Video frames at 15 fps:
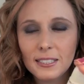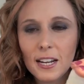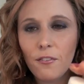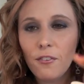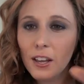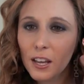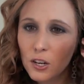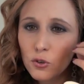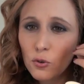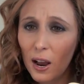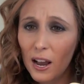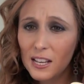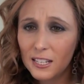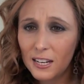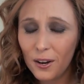definitely it
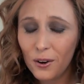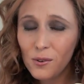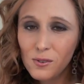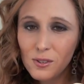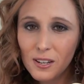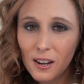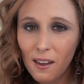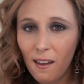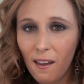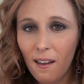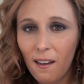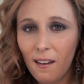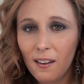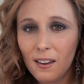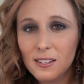dries it out,
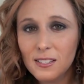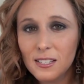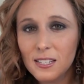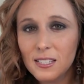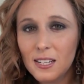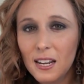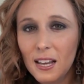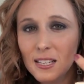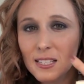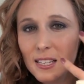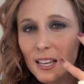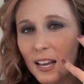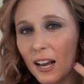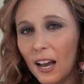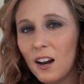and it takes
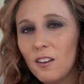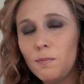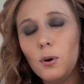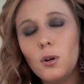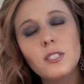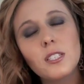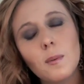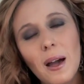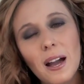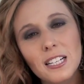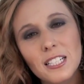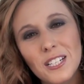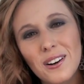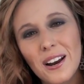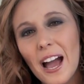kind of pulls the
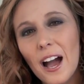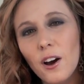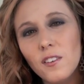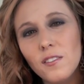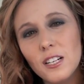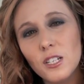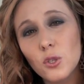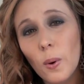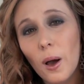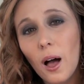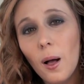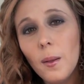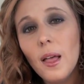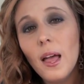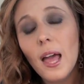bacteria out of it as
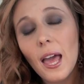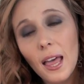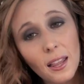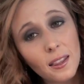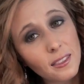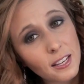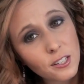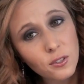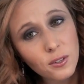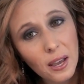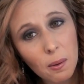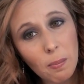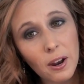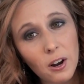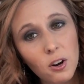well, and they do
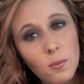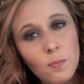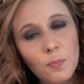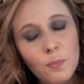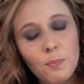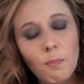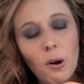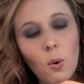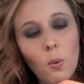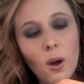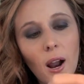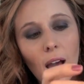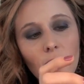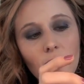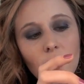get better. But what
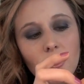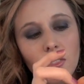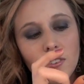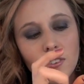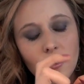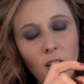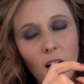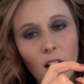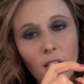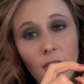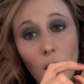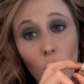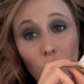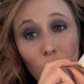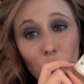I saw
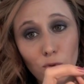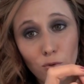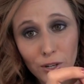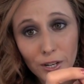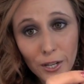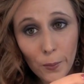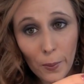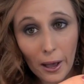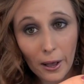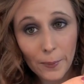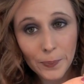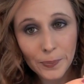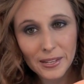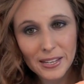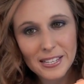that worked really
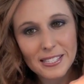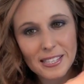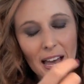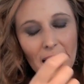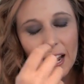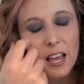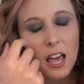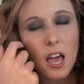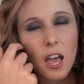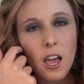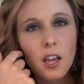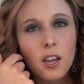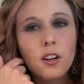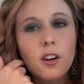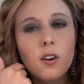well is that,
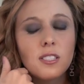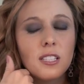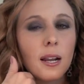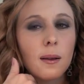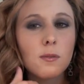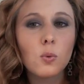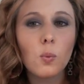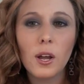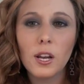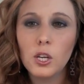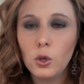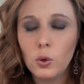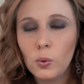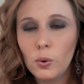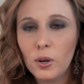sometimes when
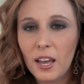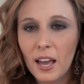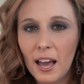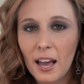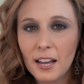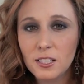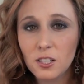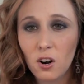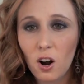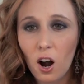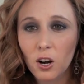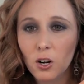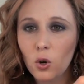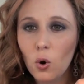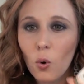you get or
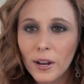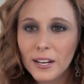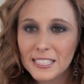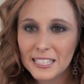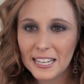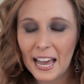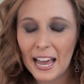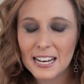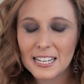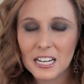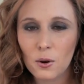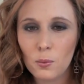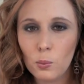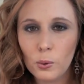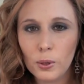are going to get
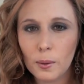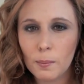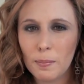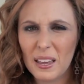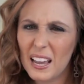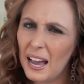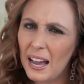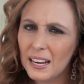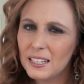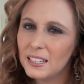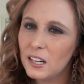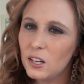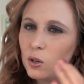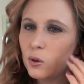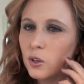a really big
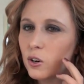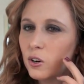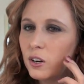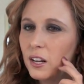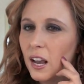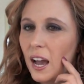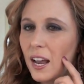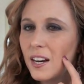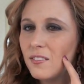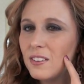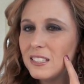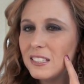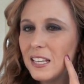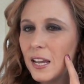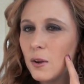acne and you can already
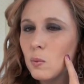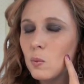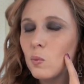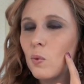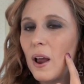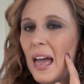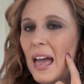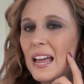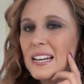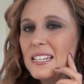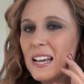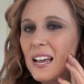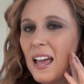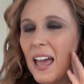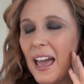it's like red
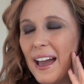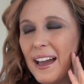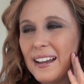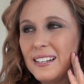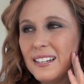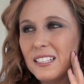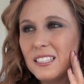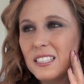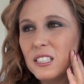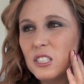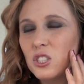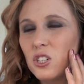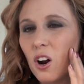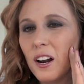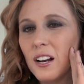and it's
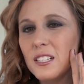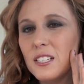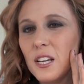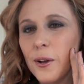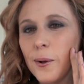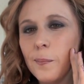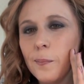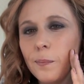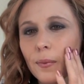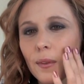starting to